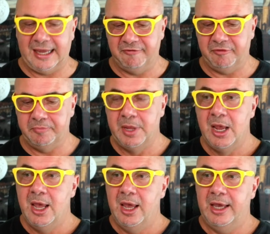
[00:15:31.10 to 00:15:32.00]
I give them
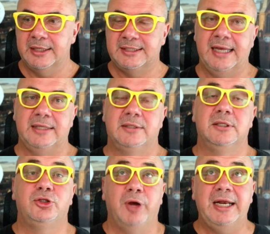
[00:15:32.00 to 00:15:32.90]
is
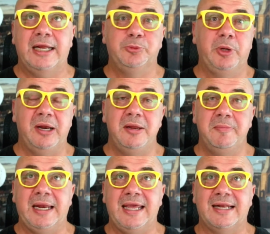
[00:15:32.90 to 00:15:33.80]
that try not to put
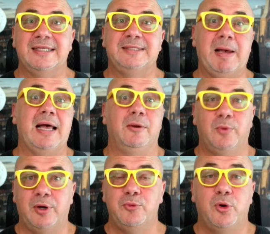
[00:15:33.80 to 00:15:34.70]
anybody on the spot.
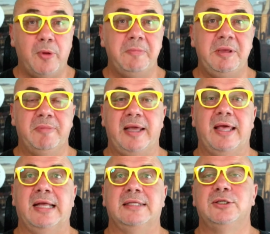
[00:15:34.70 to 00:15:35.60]
What do I mean by
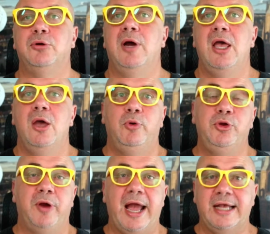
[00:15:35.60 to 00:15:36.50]
that? So
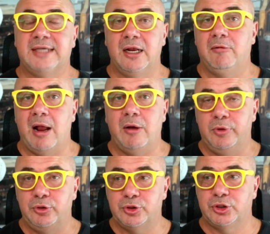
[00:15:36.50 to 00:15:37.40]
when you're asking around,
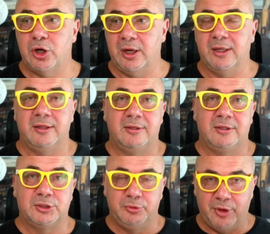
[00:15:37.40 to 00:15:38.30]
when you're
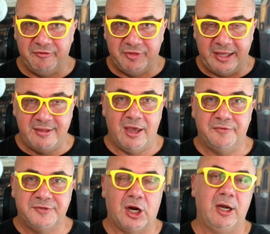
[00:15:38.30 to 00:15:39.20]
starting, so you have the
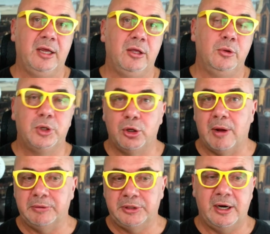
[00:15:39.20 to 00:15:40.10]
idea of starting, you want to
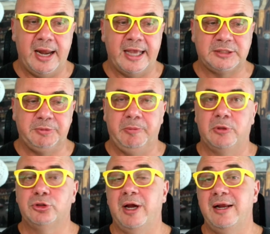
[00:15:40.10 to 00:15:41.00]
go out there and ask
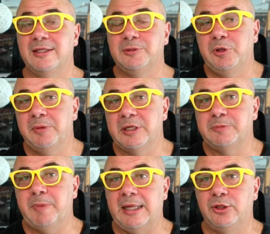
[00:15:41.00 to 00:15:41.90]
people, try not to put them on the
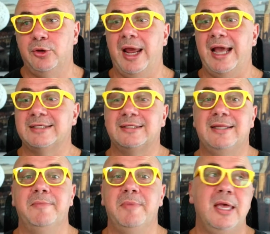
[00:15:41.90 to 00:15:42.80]
spot. Don't ask
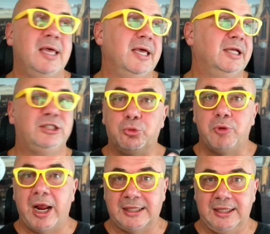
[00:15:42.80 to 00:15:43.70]
them
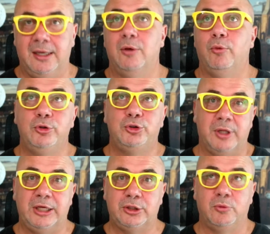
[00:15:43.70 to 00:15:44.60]
directly, would you
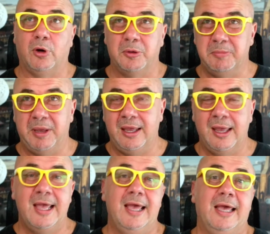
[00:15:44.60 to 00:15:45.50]
like to work with
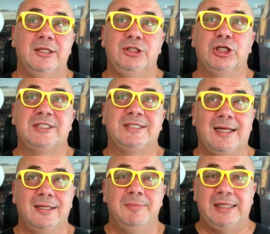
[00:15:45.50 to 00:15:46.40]
me? Just
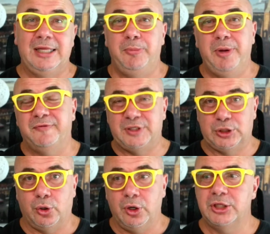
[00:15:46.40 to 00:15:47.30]
tell them a little bit of a
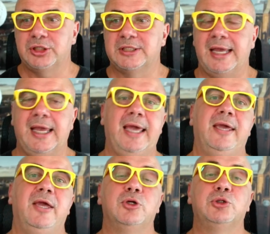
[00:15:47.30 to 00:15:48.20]
story. Just say,
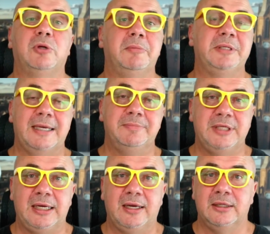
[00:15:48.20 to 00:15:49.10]
hey, here's what I'm
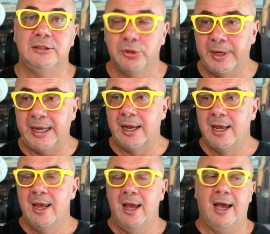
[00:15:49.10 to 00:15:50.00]
attempting on doing.
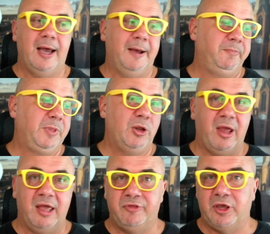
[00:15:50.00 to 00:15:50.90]

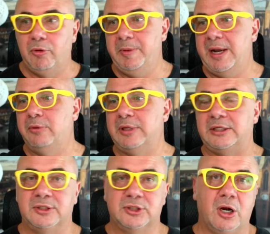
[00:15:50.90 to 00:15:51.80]
I have the equipment. I would
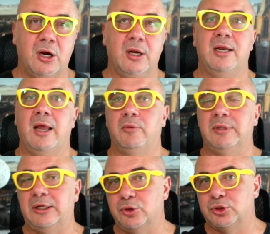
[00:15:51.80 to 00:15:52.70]
like to start, and I
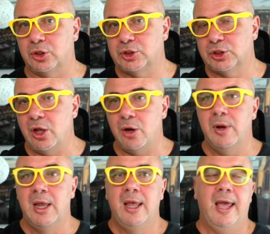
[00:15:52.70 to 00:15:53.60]
would like to start slow.